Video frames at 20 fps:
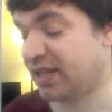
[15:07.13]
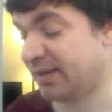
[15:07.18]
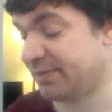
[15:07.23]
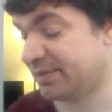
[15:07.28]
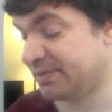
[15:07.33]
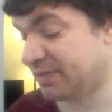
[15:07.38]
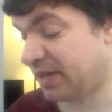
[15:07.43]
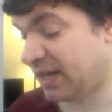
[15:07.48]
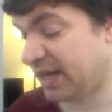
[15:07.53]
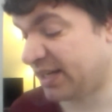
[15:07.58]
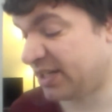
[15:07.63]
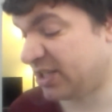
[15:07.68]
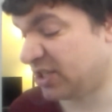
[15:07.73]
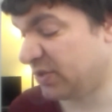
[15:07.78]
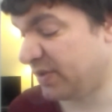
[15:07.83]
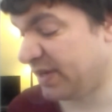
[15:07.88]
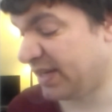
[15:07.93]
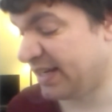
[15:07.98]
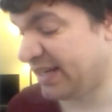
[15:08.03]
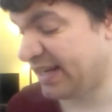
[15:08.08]
and I do
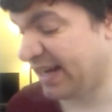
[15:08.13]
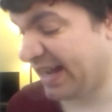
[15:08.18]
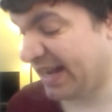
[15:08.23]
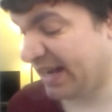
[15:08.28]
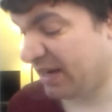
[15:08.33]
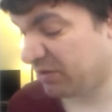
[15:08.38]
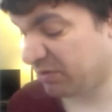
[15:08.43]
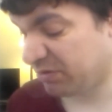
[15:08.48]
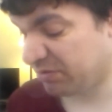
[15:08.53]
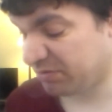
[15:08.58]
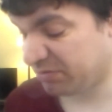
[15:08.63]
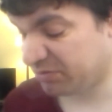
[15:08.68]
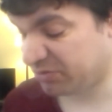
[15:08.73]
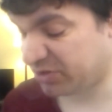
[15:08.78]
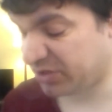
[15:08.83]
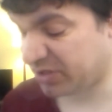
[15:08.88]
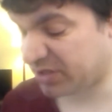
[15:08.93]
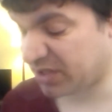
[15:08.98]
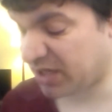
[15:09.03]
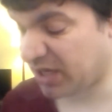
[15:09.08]
it now,
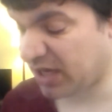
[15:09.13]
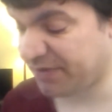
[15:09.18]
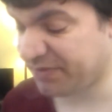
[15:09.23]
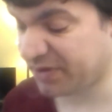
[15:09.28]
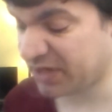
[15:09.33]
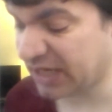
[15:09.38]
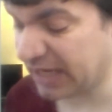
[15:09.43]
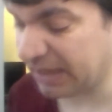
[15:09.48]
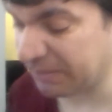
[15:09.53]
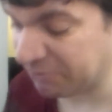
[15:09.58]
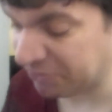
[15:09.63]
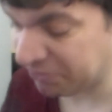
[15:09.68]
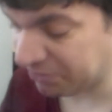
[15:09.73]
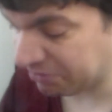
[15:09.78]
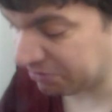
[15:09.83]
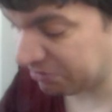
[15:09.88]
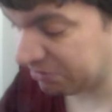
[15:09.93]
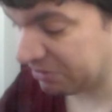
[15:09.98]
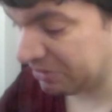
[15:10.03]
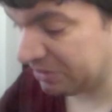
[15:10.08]
just half a cupful.